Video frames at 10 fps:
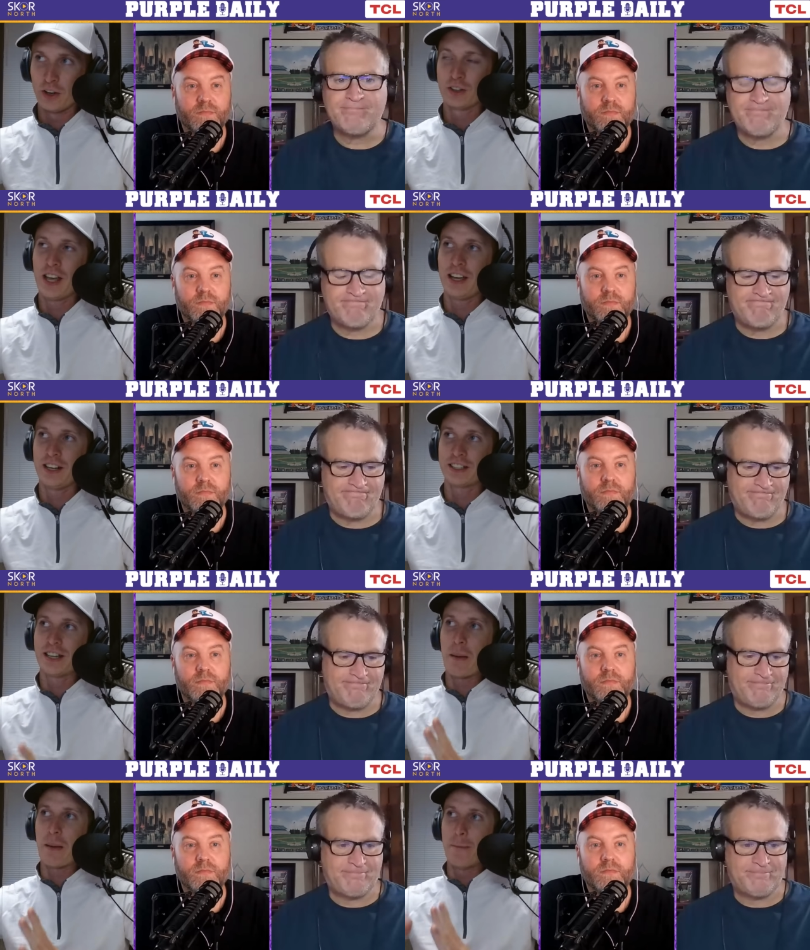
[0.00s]
Speaker 1: or taken a
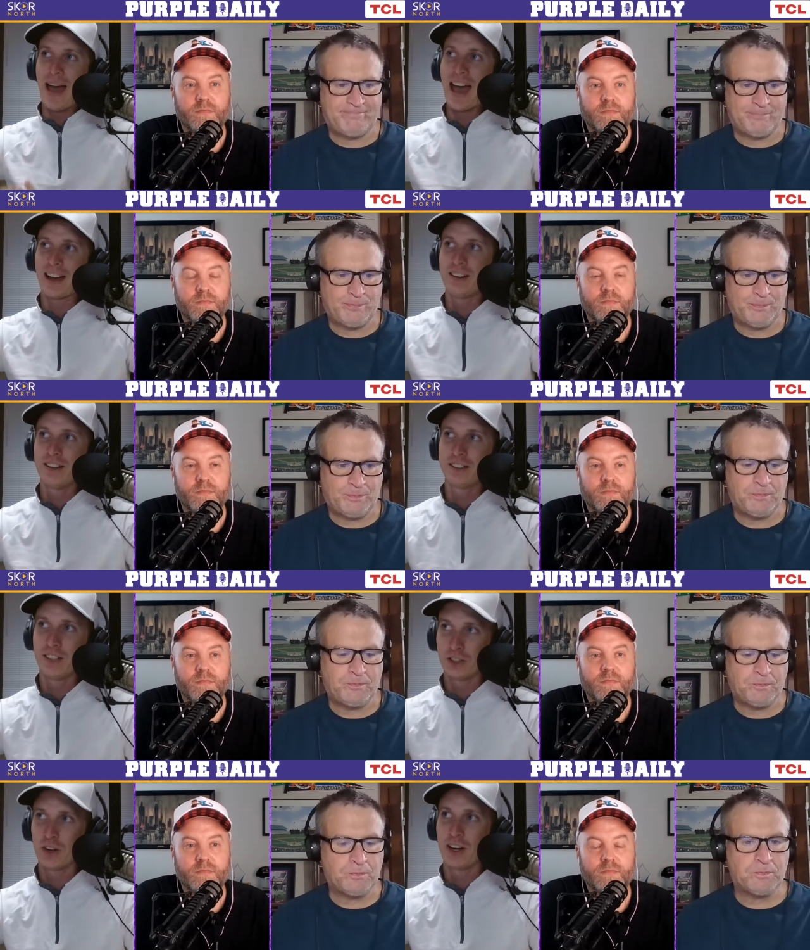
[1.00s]
step back
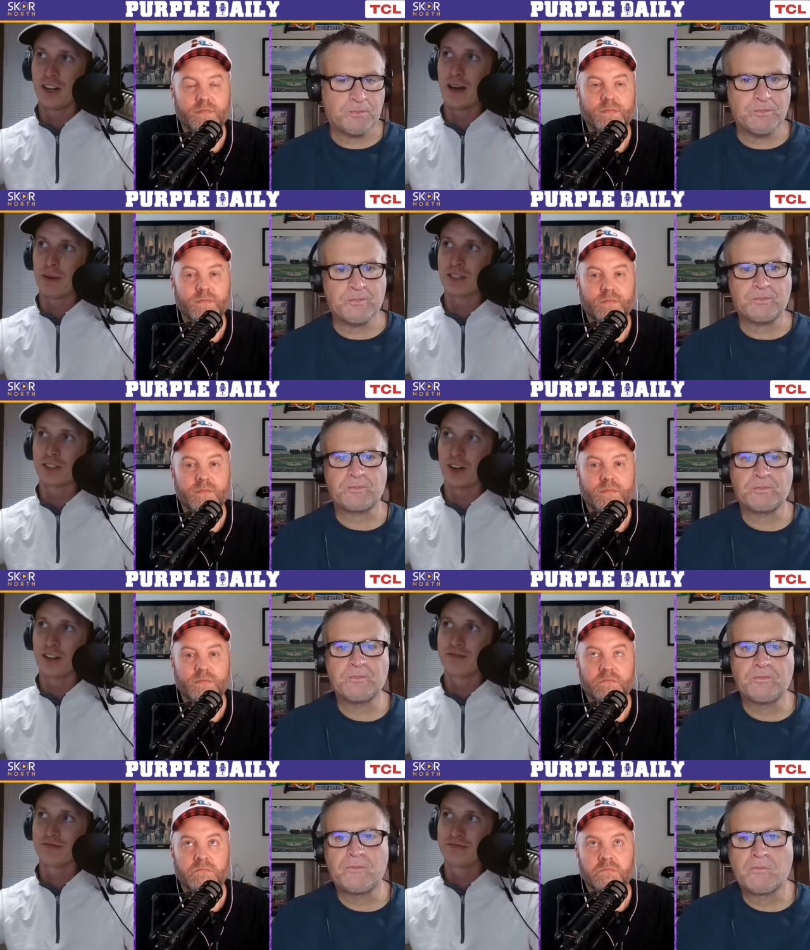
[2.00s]
since training camp has started.
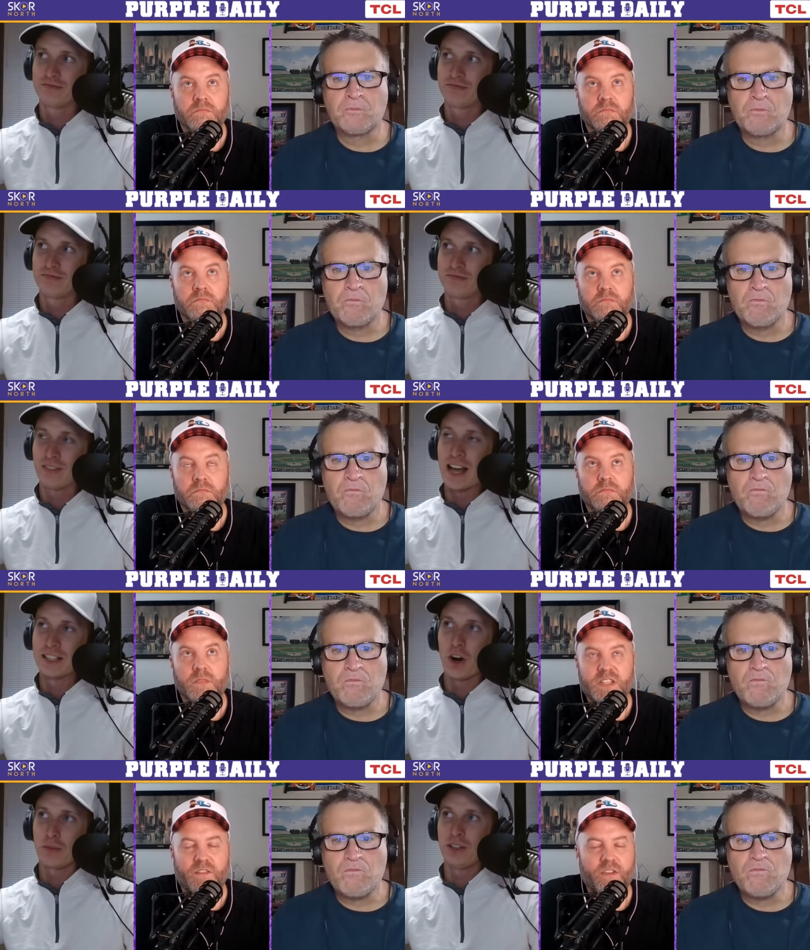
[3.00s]
As
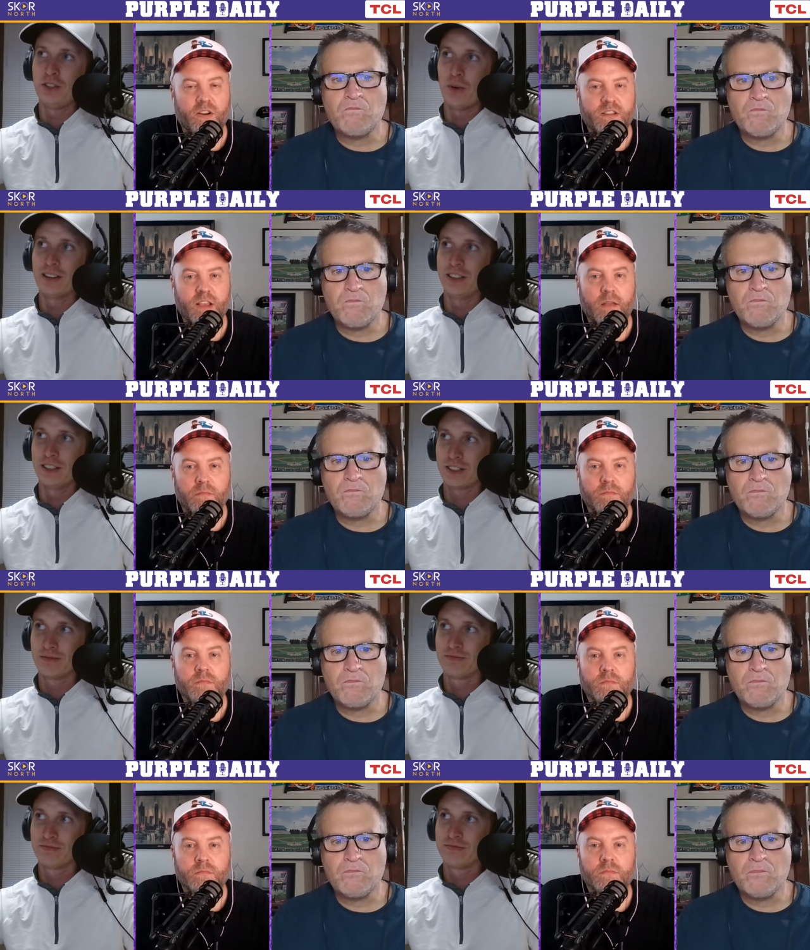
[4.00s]
RB2. Is that fair to say?
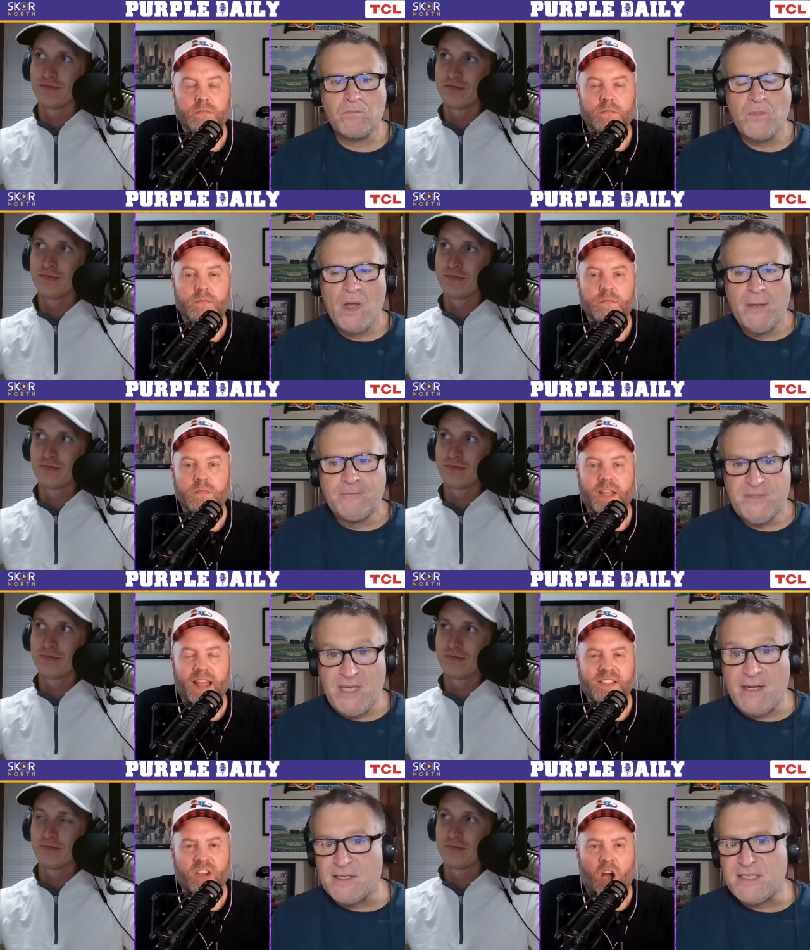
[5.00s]

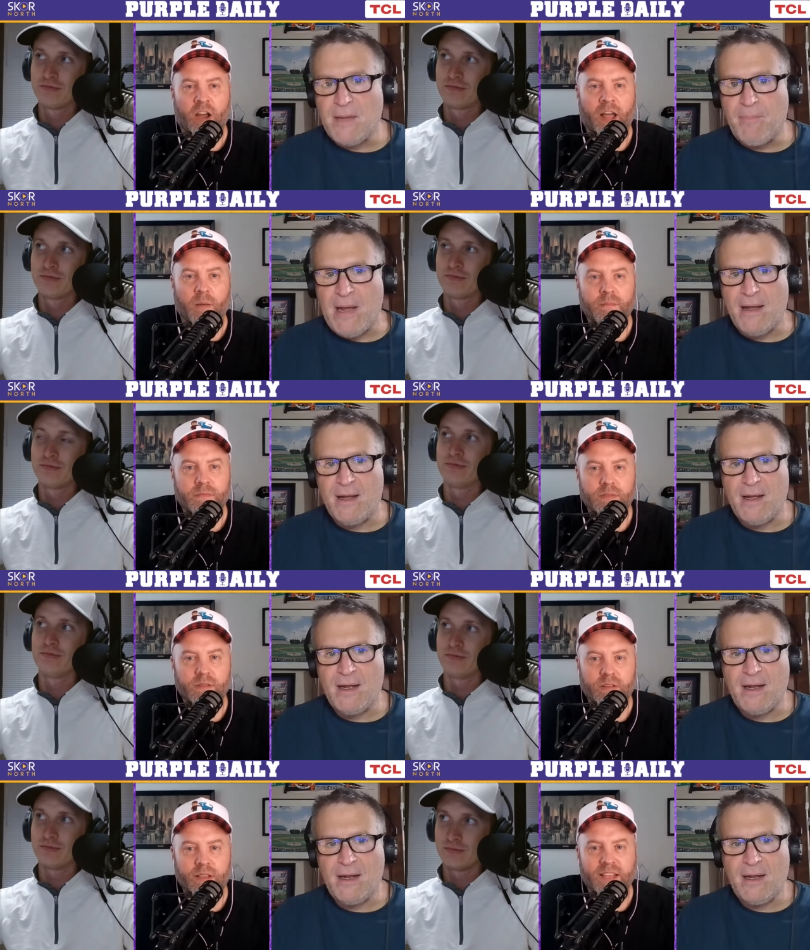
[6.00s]
Speaker 2: it hasn't gone up.
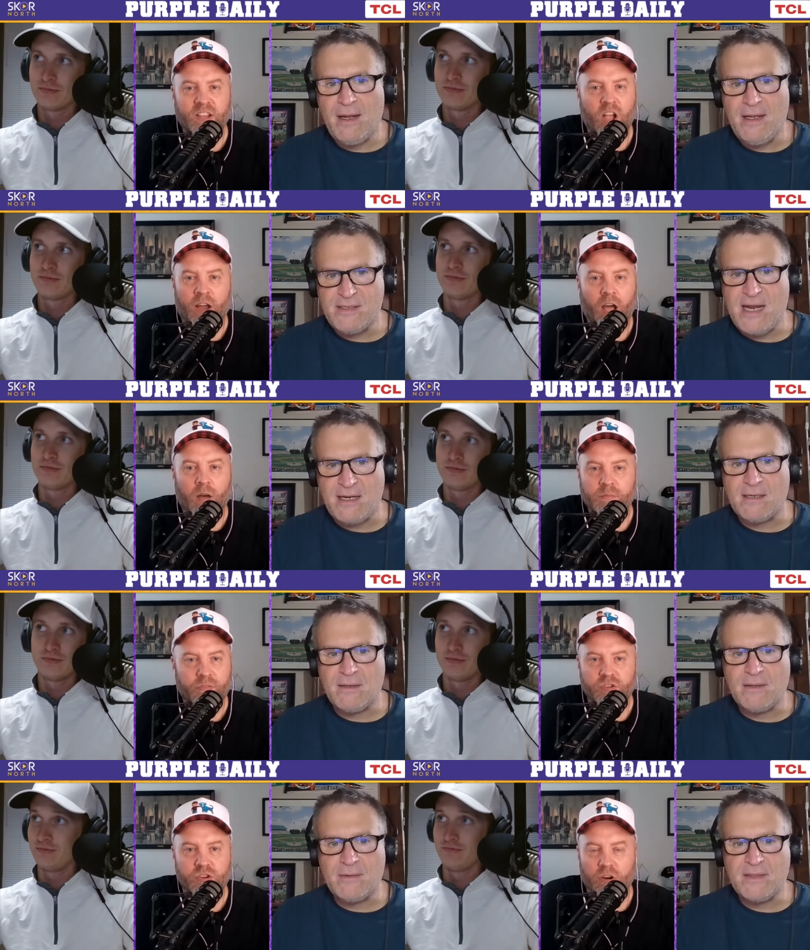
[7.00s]
It hasn't it's gone
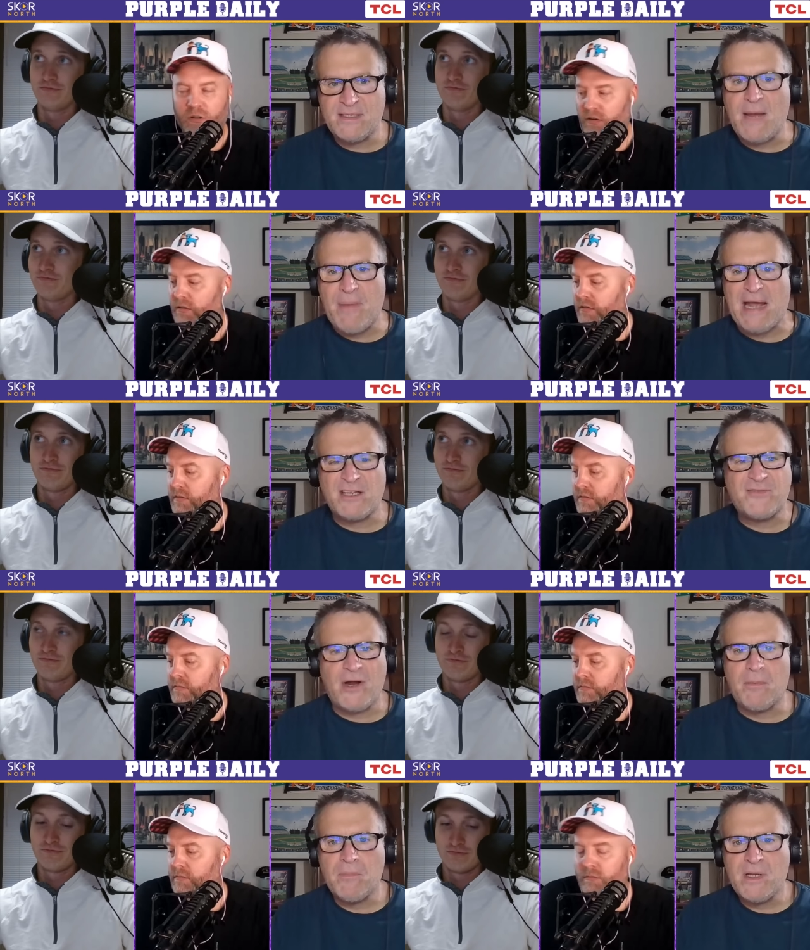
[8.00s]
up for sure. Step back is
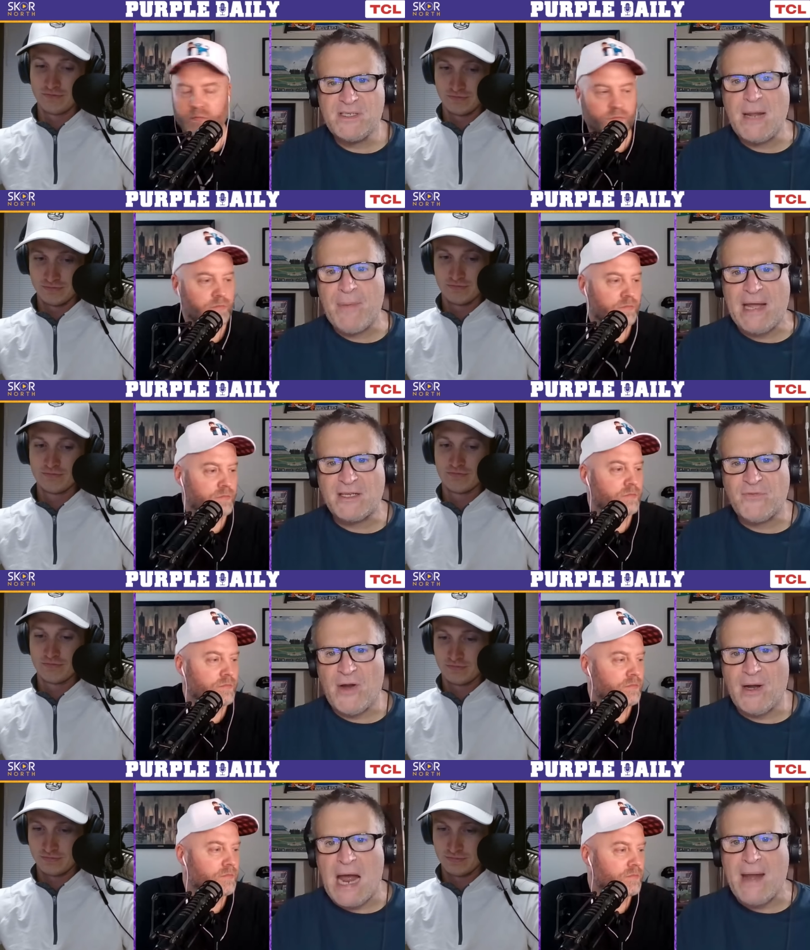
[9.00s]
fair. Step back is
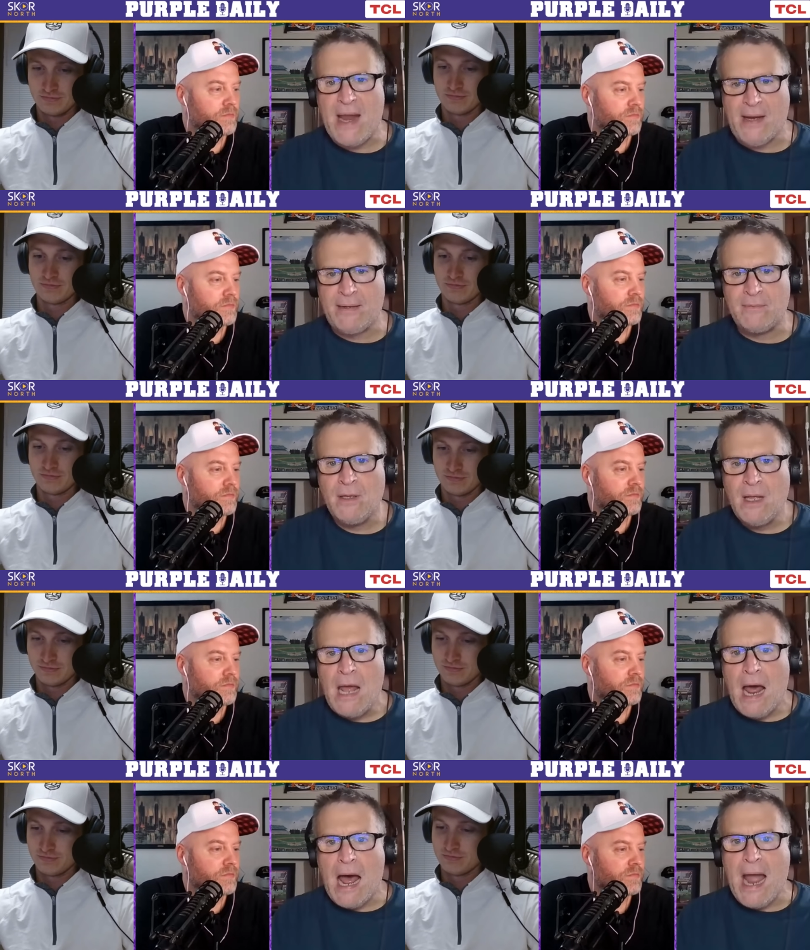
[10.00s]
fair. I,
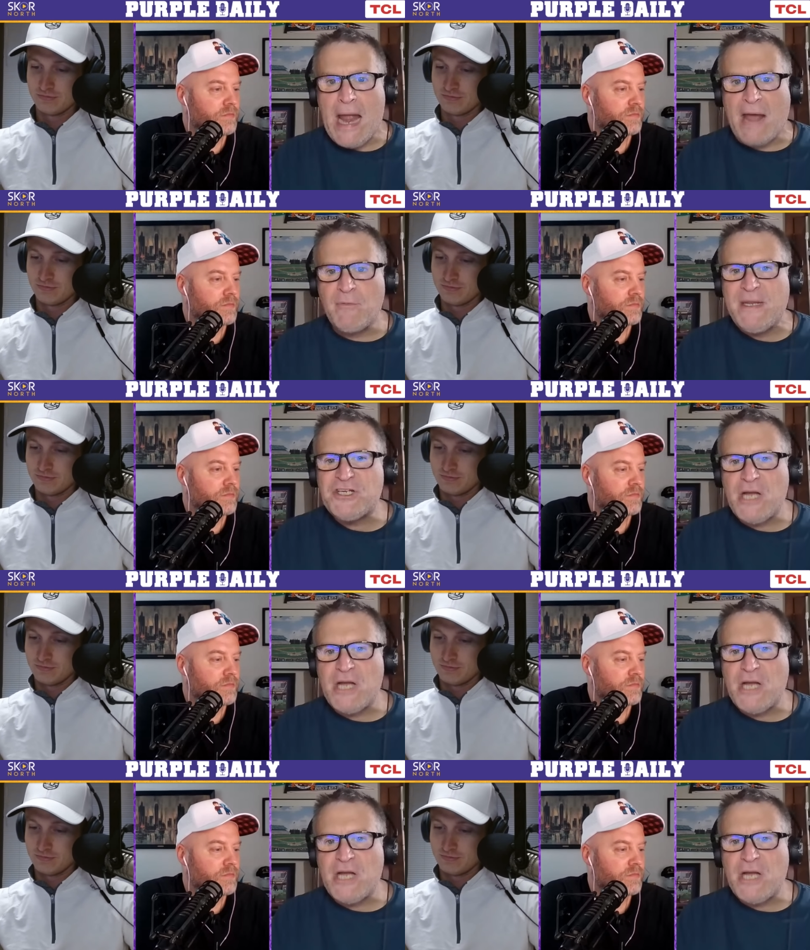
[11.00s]
I, I would be